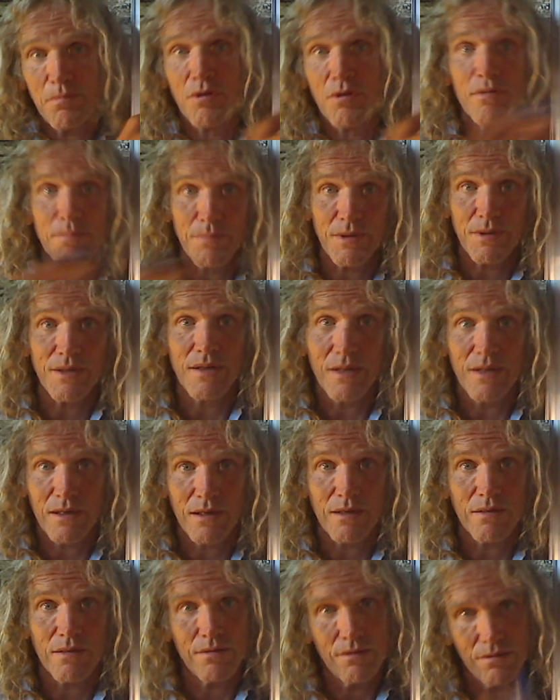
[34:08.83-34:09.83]

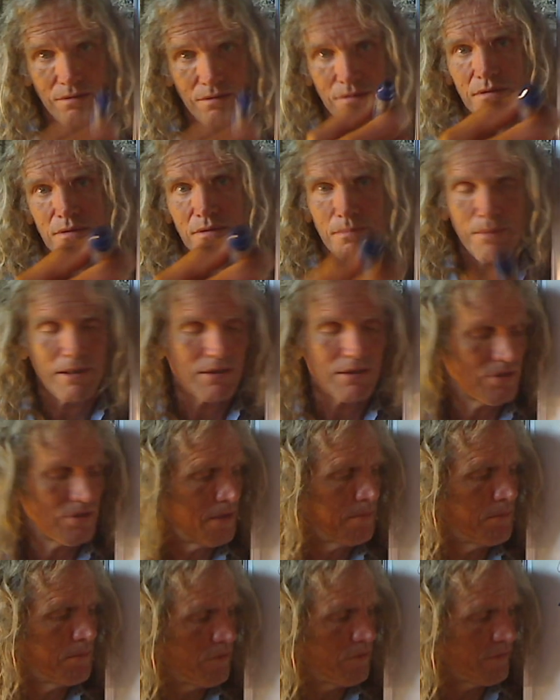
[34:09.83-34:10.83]
perpendicular to the dimension
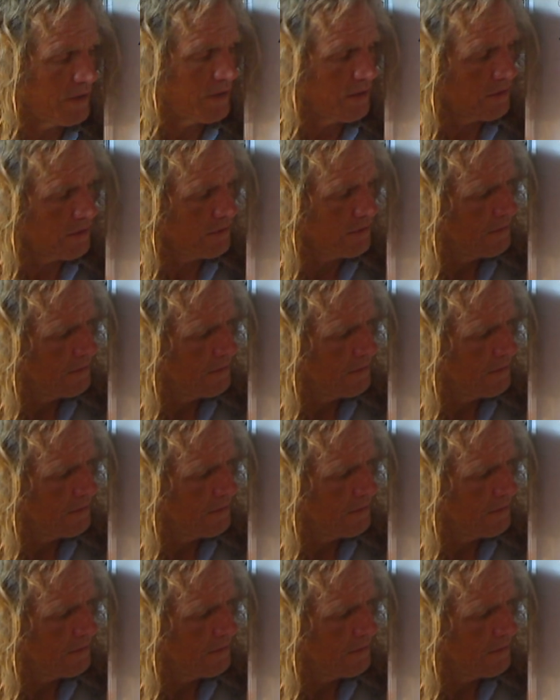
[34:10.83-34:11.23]
I'm moving in.